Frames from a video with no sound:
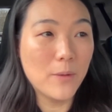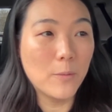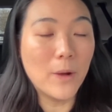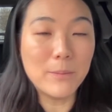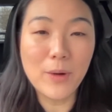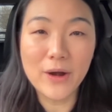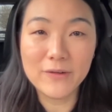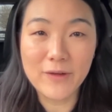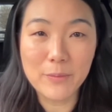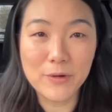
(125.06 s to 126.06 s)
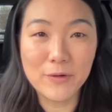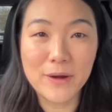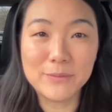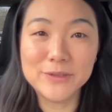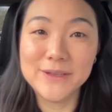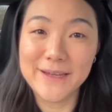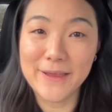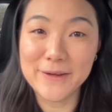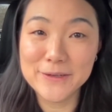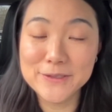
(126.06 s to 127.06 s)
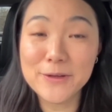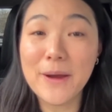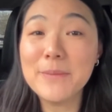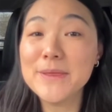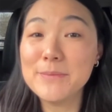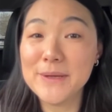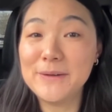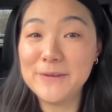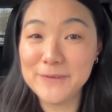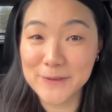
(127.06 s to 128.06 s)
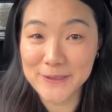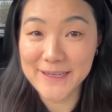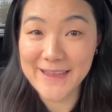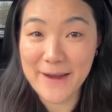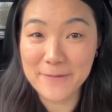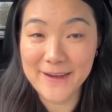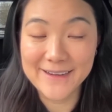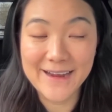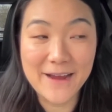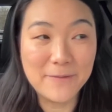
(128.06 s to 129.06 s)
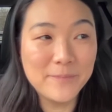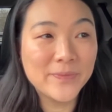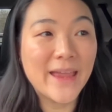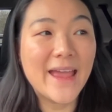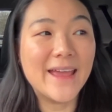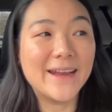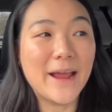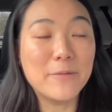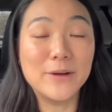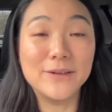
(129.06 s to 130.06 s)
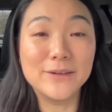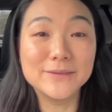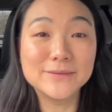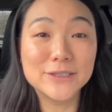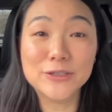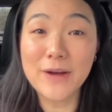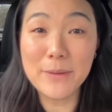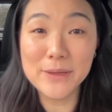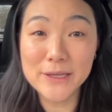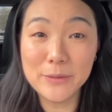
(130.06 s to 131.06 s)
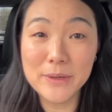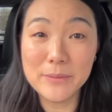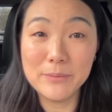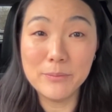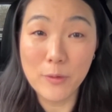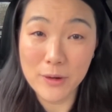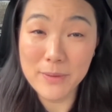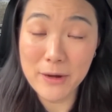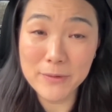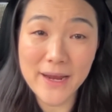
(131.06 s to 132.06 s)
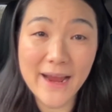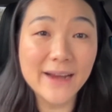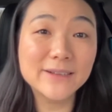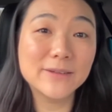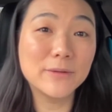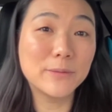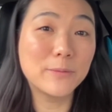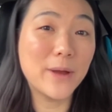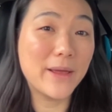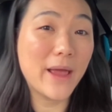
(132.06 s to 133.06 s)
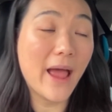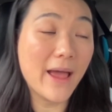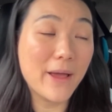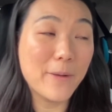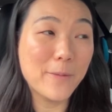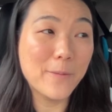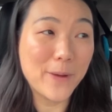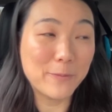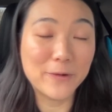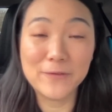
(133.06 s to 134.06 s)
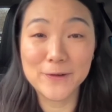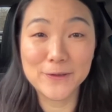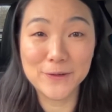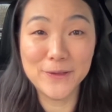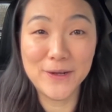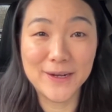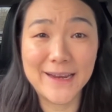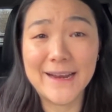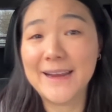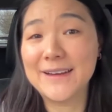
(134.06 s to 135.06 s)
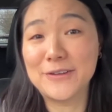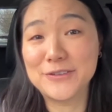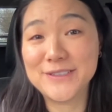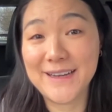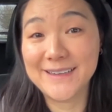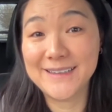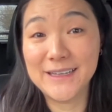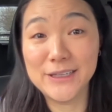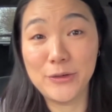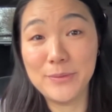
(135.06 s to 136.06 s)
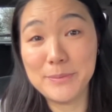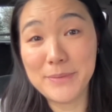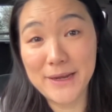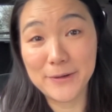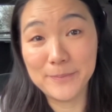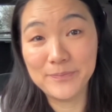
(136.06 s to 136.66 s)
one part of our program to the other. So I'm in the middle of learning that right now, and I will describe a little bit more about React when we're further along and I can understand it a little bit better.